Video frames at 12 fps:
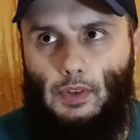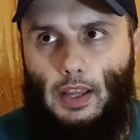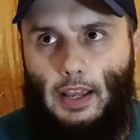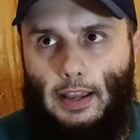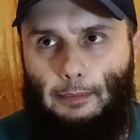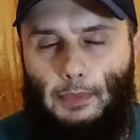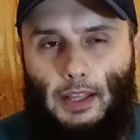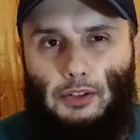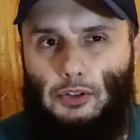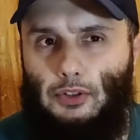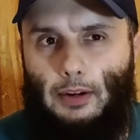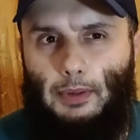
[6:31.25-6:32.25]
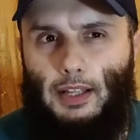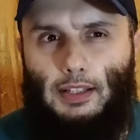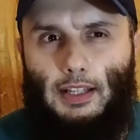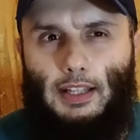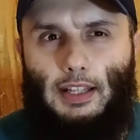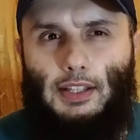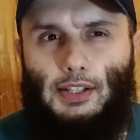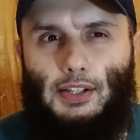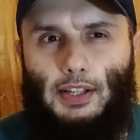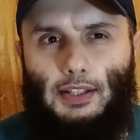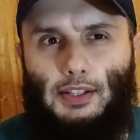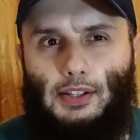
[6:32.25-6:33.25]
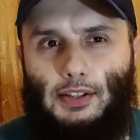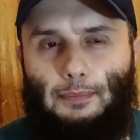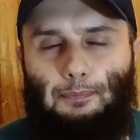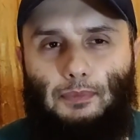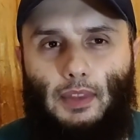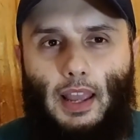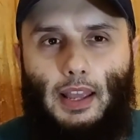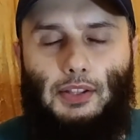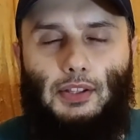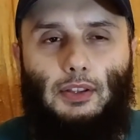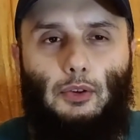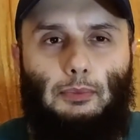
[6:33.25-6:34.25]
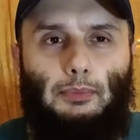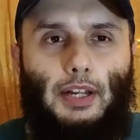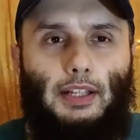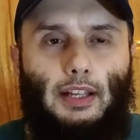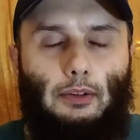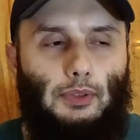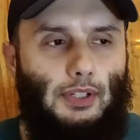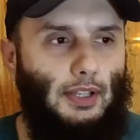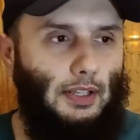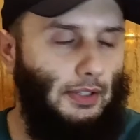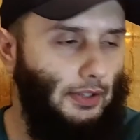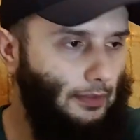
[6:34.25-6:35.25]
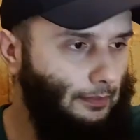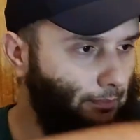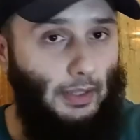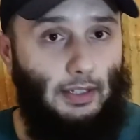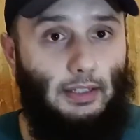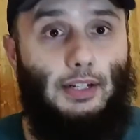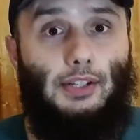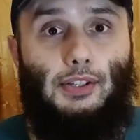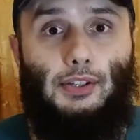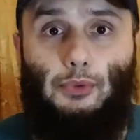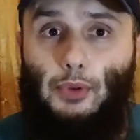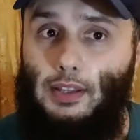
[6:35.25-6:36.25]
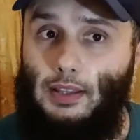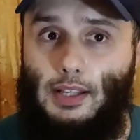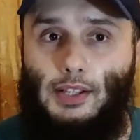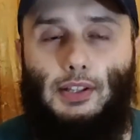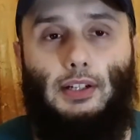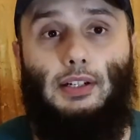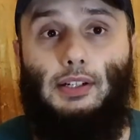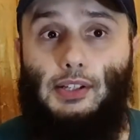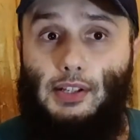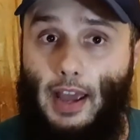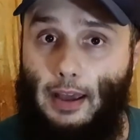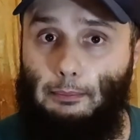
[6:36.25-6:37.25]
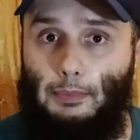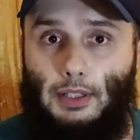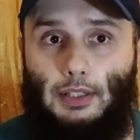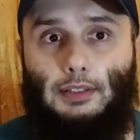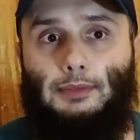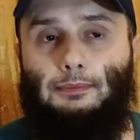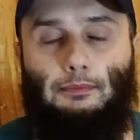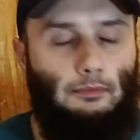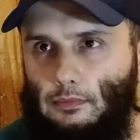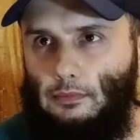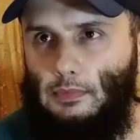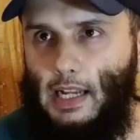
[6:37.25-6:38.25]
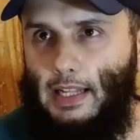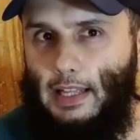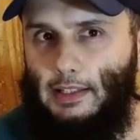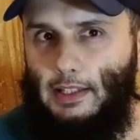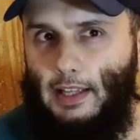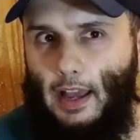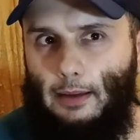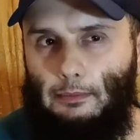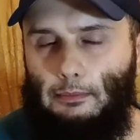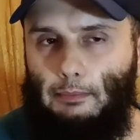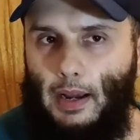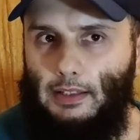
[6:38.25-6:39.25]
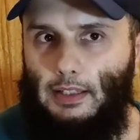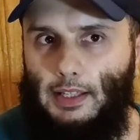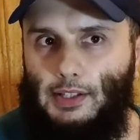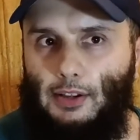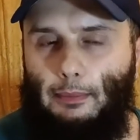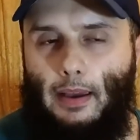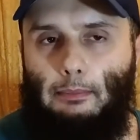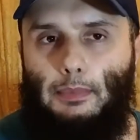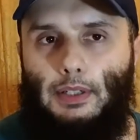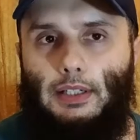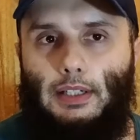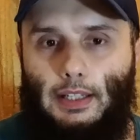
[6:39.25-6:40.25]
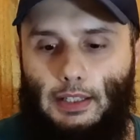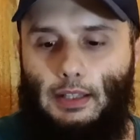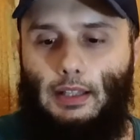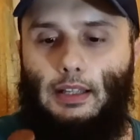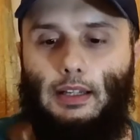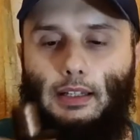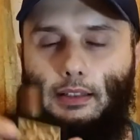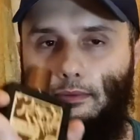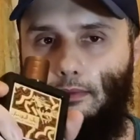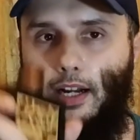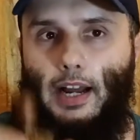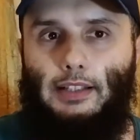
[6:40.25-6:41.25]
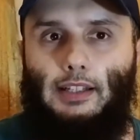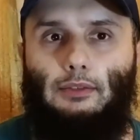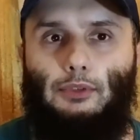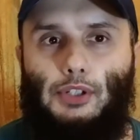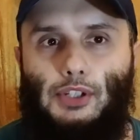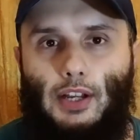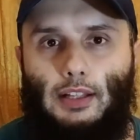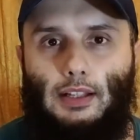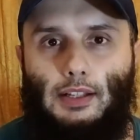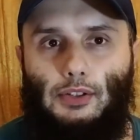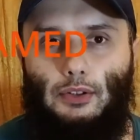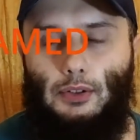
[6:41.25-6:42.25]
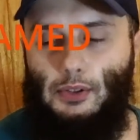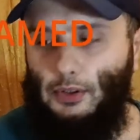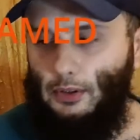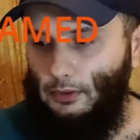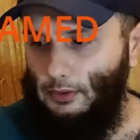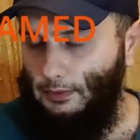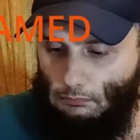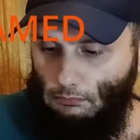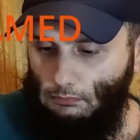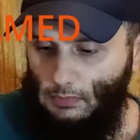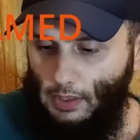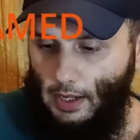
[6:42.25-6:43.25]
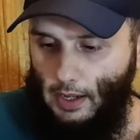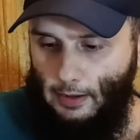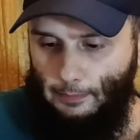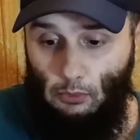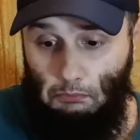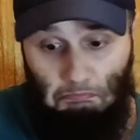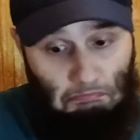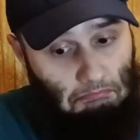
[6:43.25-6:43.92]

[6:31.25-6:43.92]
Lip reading: Okay, I'm not sure I'm getting any incense, as the note breakdown says. But there is sweetness, there is amber, and I think I might get some amber in Qaed Al-Fursan as also. Okay, now